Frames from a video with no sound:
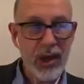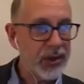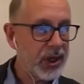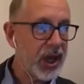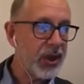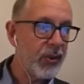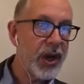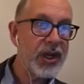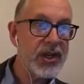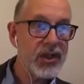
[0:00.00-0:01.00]
Another one
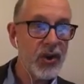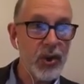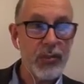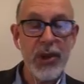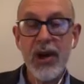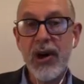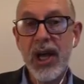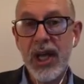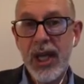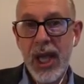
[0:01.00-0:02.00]
is called Mirror,
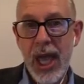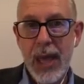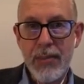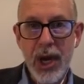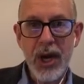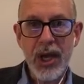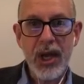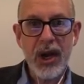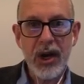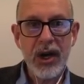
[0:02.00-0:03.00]

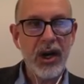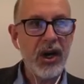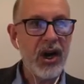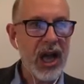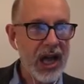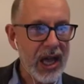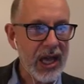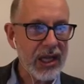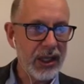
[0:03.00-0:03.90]
M-I-R-R-A,